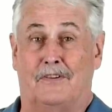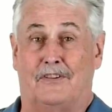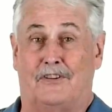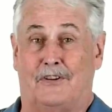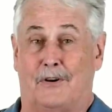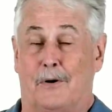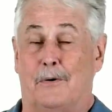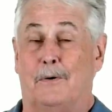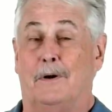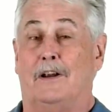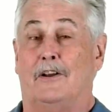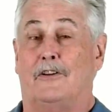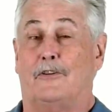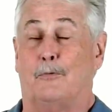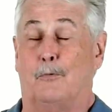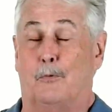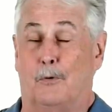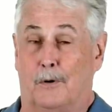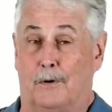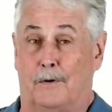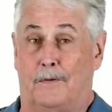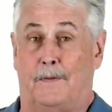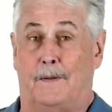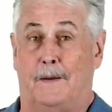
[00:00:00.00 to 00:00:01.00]
So it's
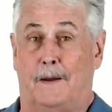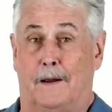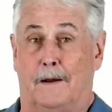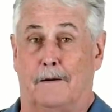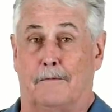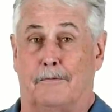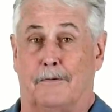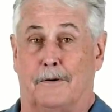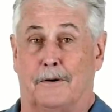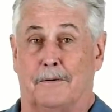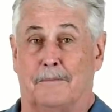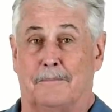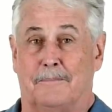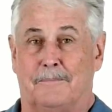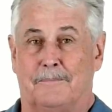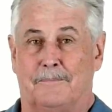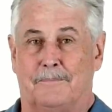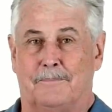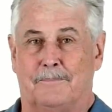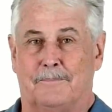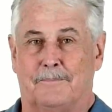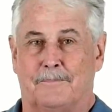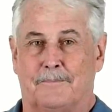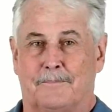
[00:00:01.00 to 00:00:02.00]
worth the effort.
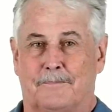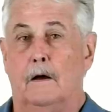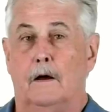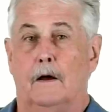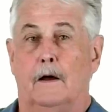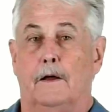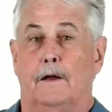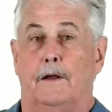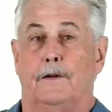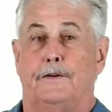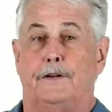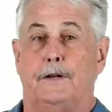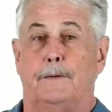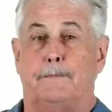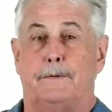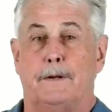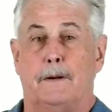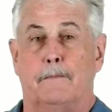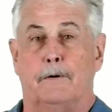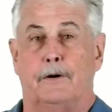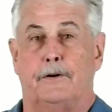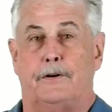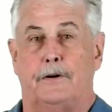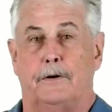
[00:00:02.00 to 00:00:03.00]
Tip
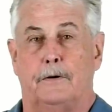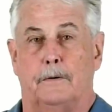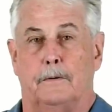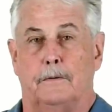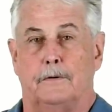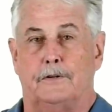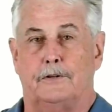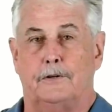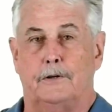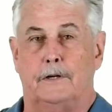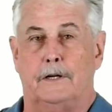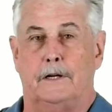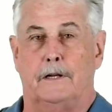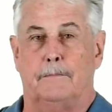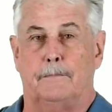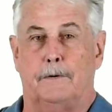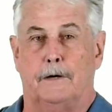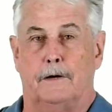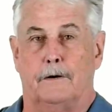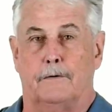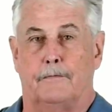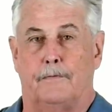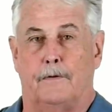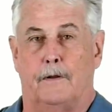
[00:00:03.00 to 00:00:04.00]
number two, shooting the
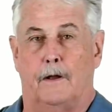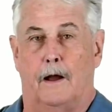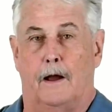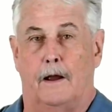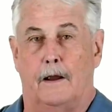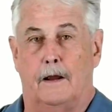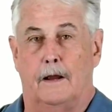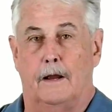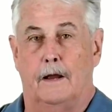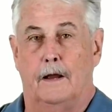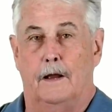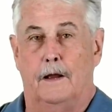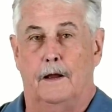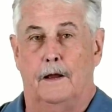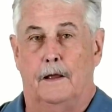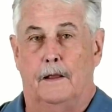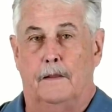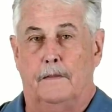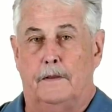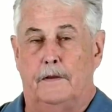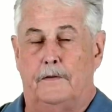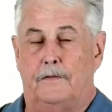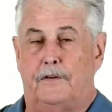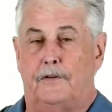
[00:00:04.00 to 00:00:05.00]
butterfly.
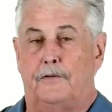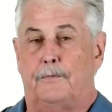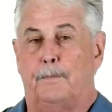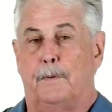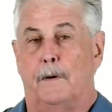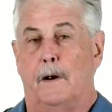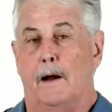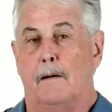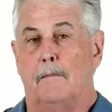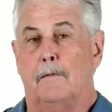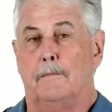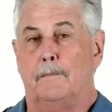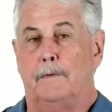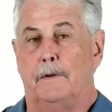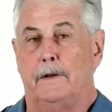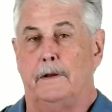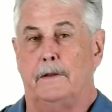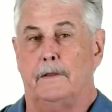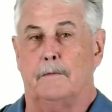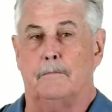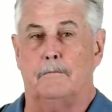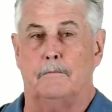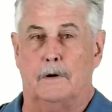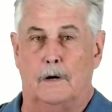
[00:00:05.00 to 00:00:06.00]
This is probably
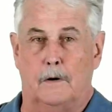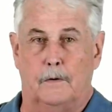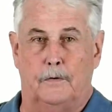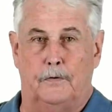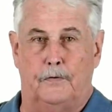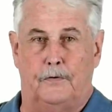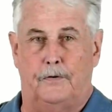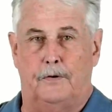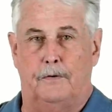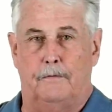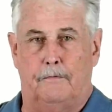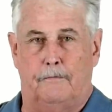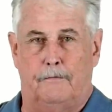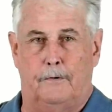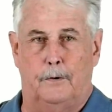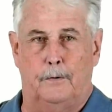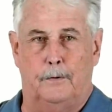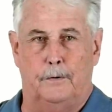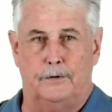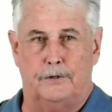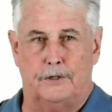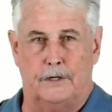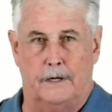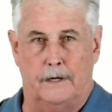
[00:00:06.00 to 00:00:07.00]
the most
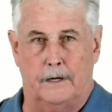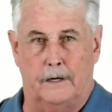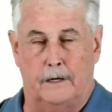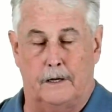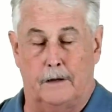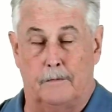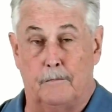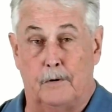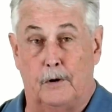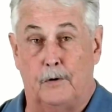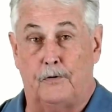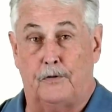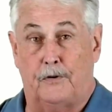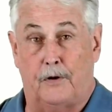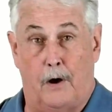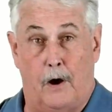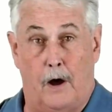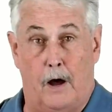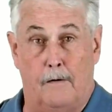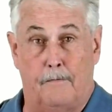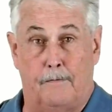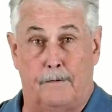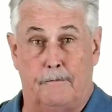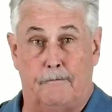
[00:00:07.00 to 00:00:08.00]
photogenic and most
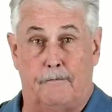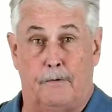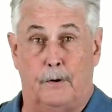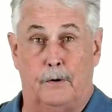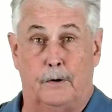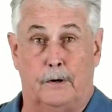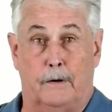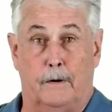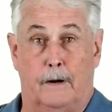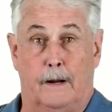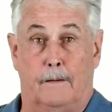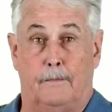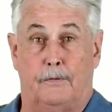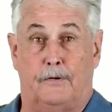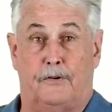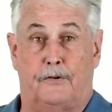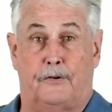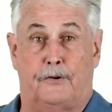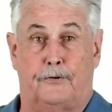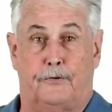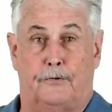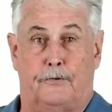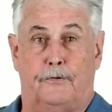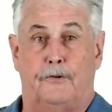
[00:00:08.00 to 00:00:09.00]
often
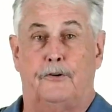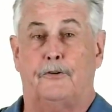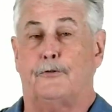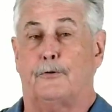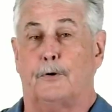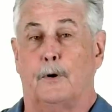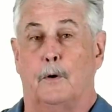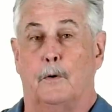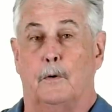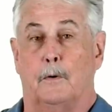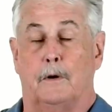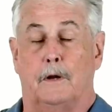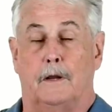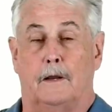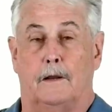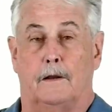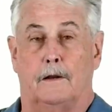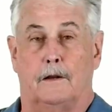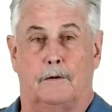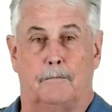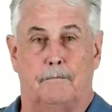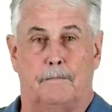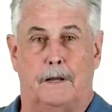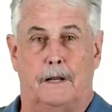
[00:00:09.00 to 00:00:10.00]
photographed stroke in
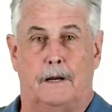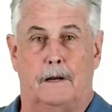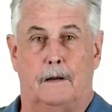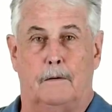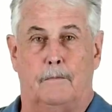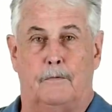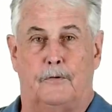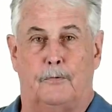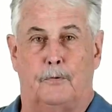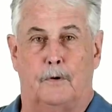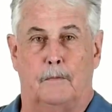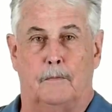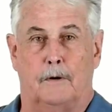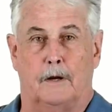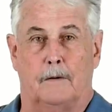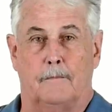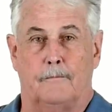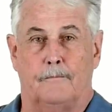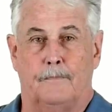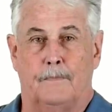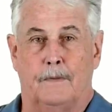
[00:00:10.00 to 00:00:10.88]
competitive swimming.